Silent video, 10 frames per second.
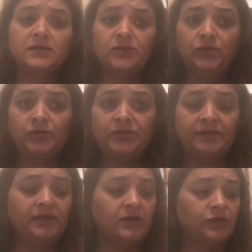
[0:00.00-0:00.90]

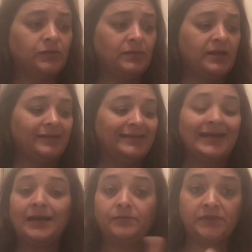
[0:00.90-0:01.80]
$270 a month
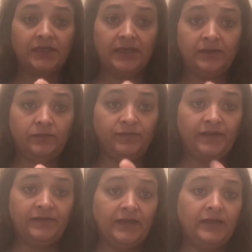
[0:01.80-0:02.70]
times, again,
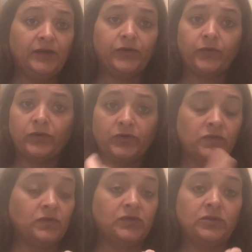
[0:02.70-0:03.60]
15 years, we're
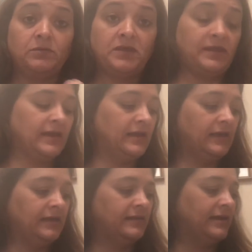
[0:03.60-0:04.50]
just going to assume that they
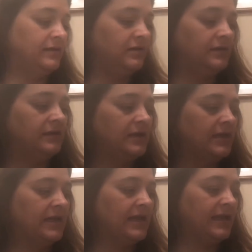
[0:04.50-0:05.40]
can get that done,
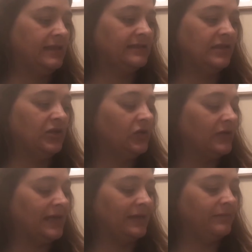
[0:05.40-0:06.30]
and that's
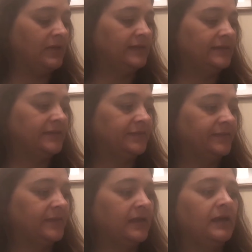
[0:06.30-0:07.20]
180 months.
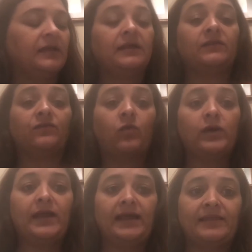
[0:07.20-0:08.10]
That's
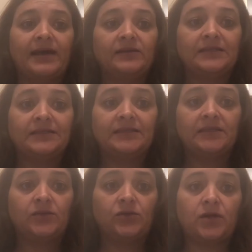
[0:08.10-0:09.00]

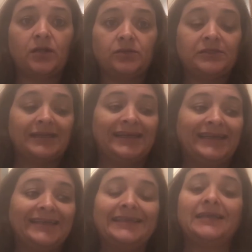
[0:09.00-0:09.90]
$48,600
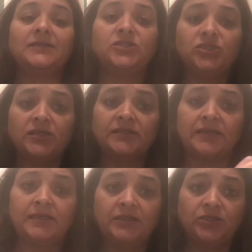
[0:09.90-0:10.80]
in
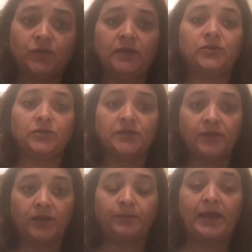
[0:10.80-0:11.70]
just additional interest
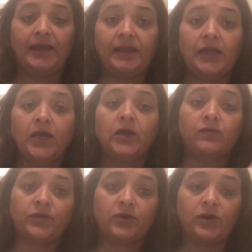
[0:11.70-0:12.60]
they're paying
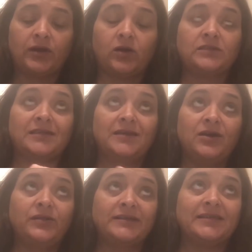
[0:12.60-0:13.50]
for the credit cards. I
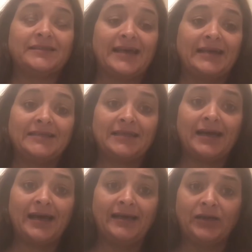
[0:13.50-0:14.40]
know that sounds
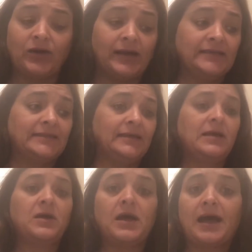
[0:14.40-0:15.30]
asinine and crazy.
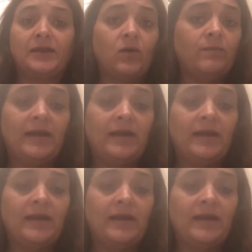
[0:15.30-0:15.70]
I don't